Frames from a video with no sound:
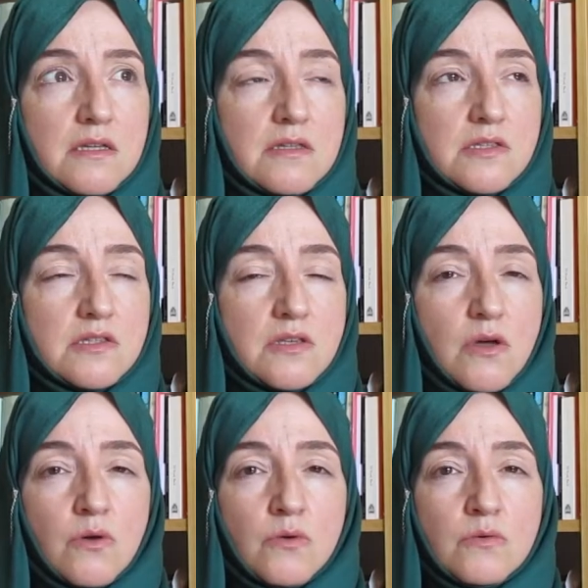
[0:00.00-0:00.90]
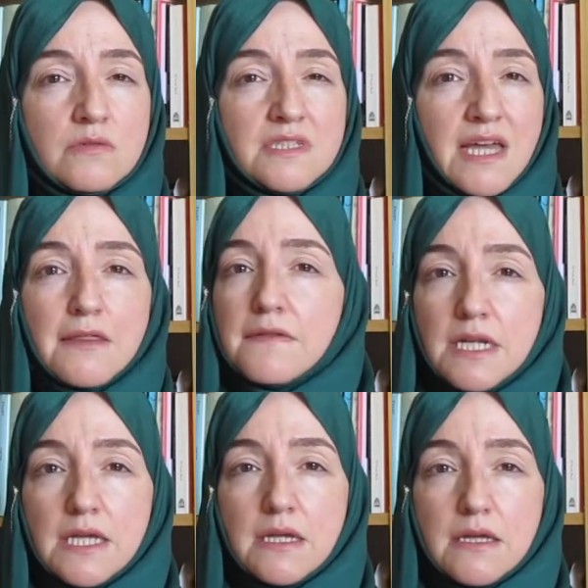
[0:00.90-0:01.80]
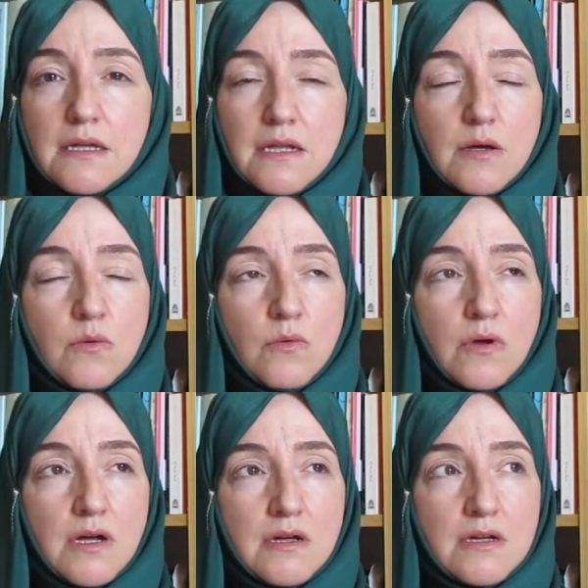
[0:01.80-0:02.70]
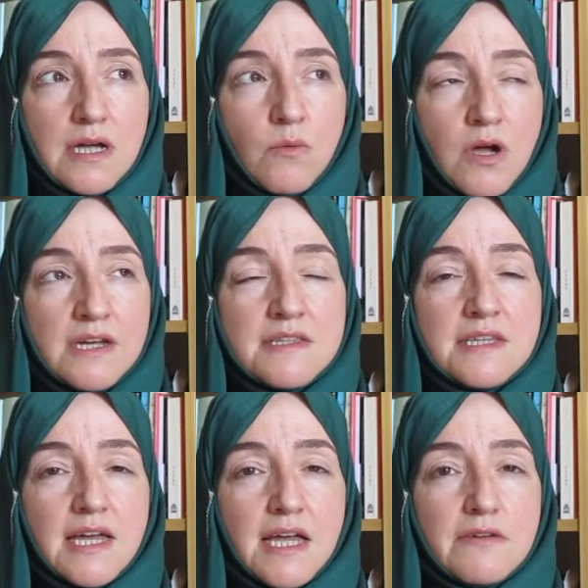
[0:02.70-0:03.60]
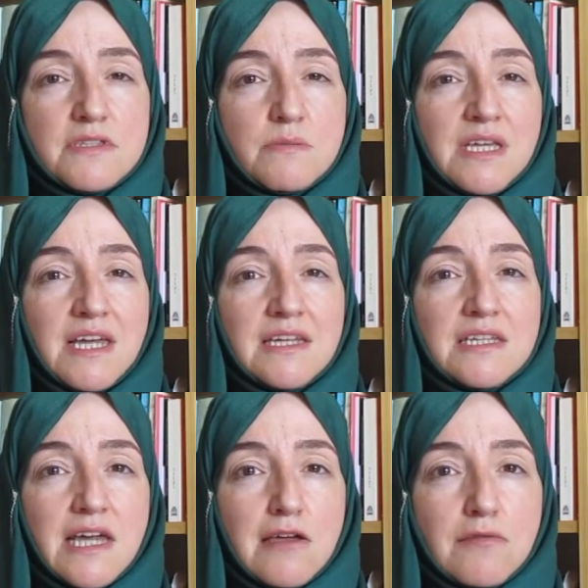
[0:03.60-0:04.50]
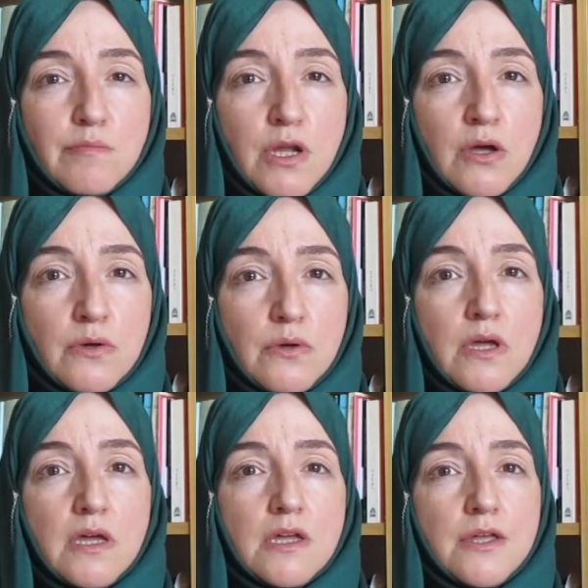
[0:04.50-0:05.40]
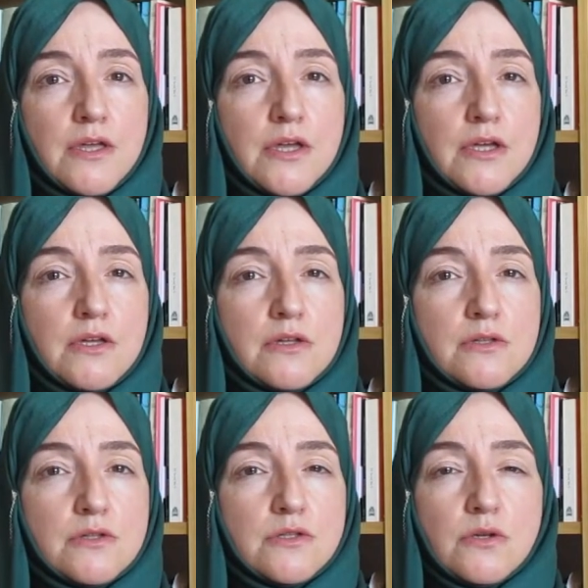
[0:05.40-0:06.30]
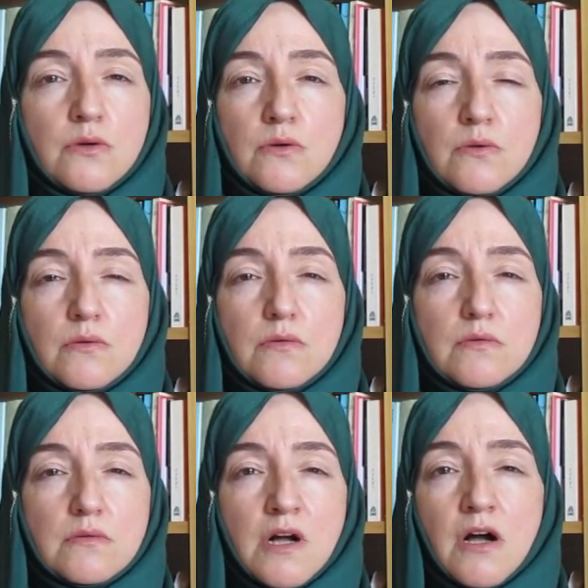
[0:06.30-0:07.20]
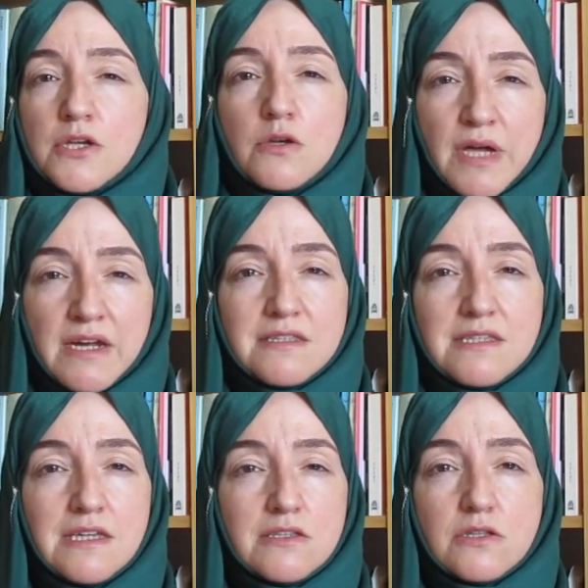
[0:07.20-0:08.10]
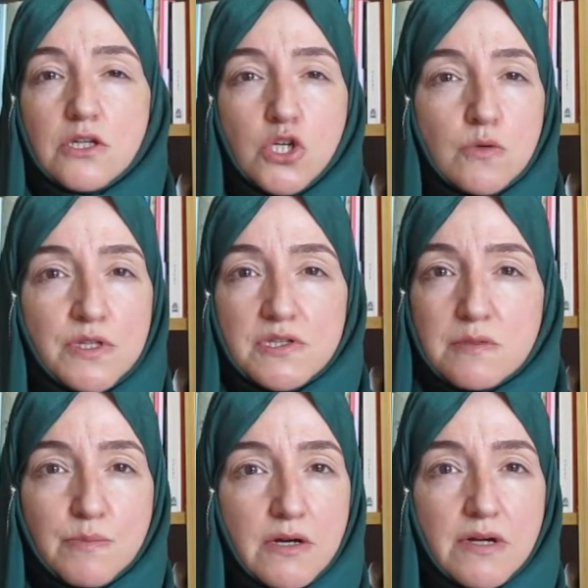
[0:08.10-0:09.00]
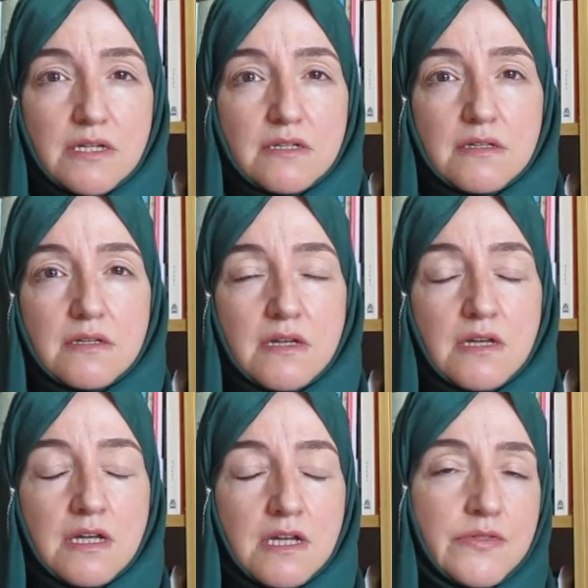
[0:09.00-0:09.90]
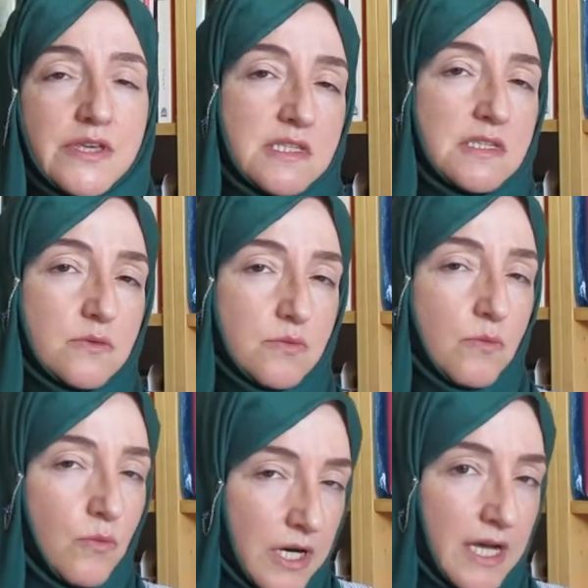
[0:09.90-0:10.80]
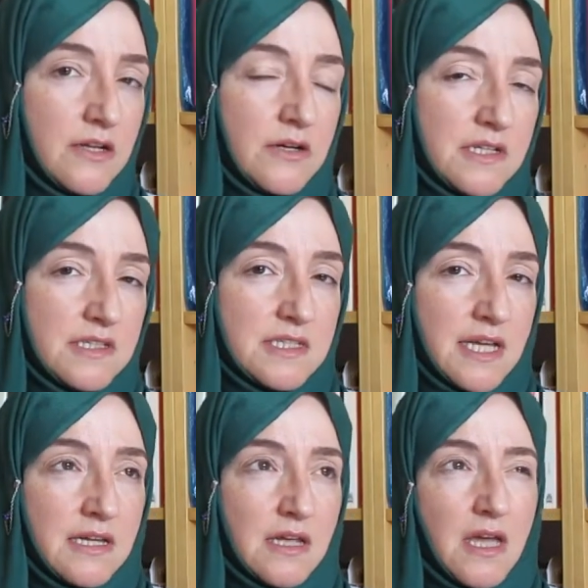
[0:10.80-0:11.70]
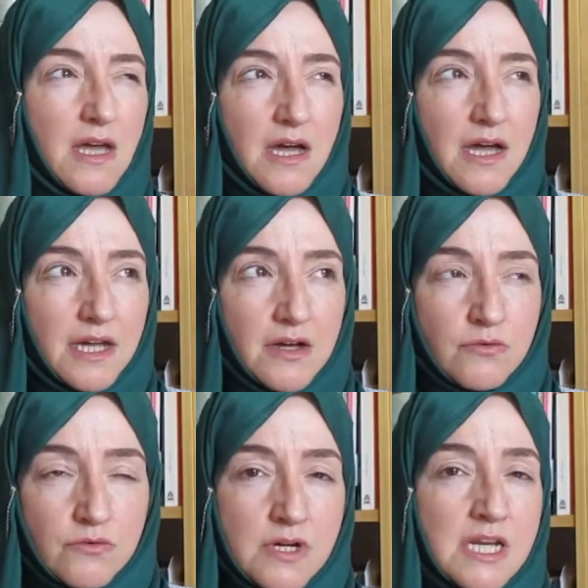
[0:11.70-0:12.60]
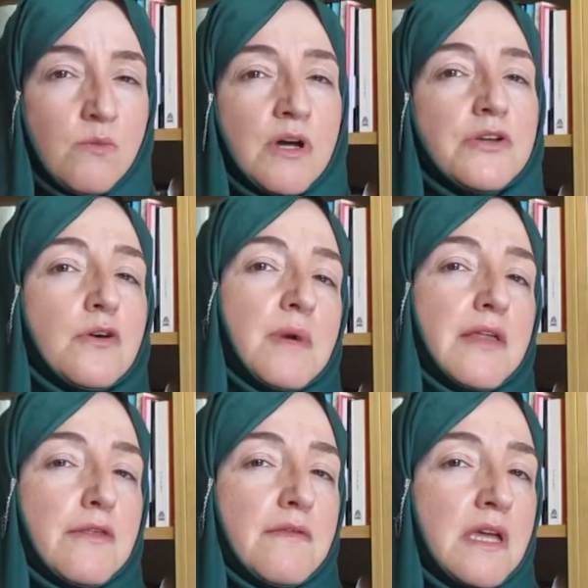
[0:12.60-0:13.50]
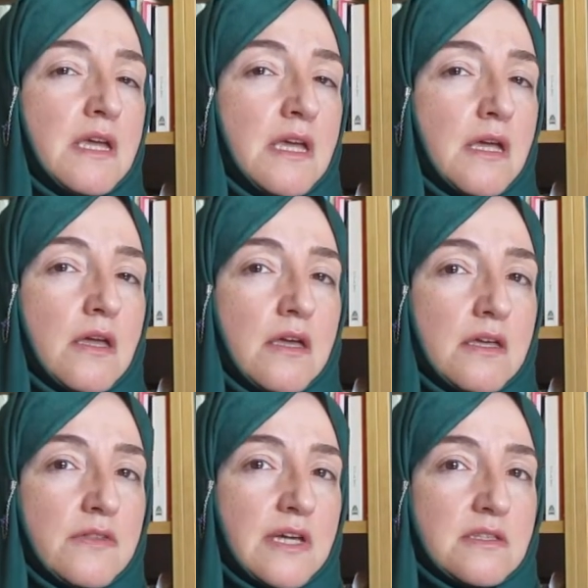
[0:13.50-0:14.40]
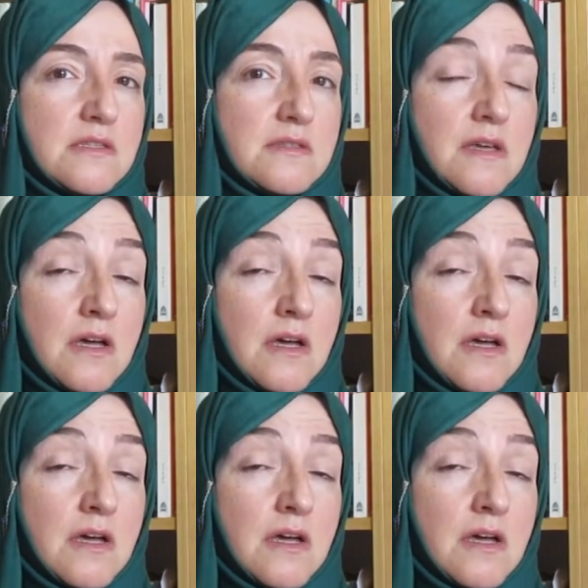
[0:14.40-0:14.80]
so deathly. Like, why does it have to be a death blow to our humanity, to the human spirit? This is what I don't understand, and I really wonder about the thinking that's